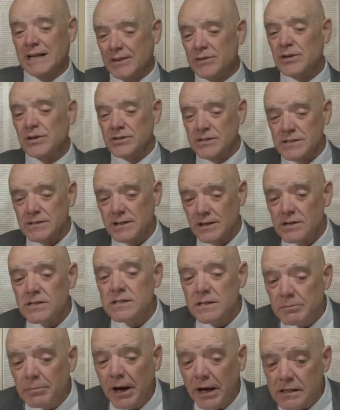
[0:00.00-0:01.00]
There's, there's
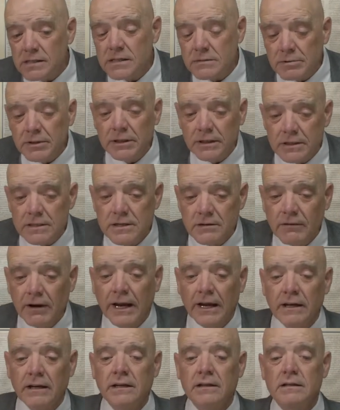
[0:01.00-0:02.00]
the possibility,
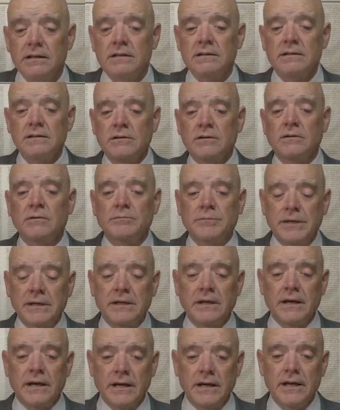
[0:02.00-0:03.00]
Randy, that you'll
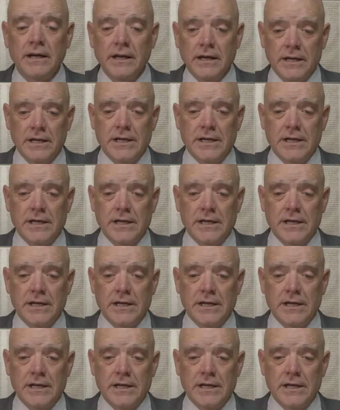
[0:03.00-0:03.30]
be a,